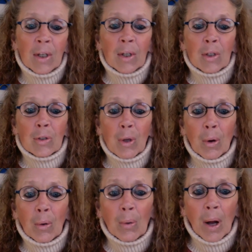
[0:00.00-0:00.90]

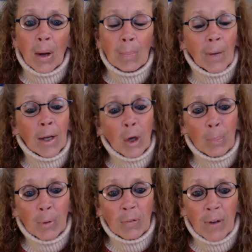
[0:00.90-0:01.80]
So I hope
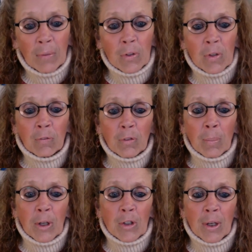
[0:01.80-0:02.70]
you found this
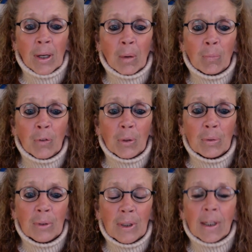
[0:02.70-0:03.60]
information helpful,
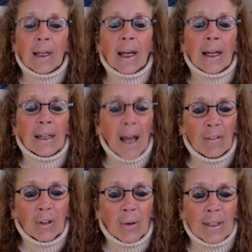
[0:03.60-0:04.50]
and have a
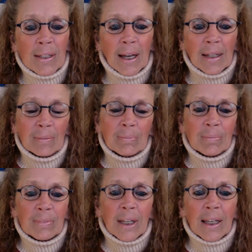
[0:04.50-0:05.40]
great day.
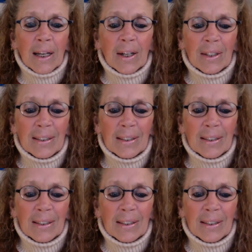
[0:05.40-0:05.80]
Take care.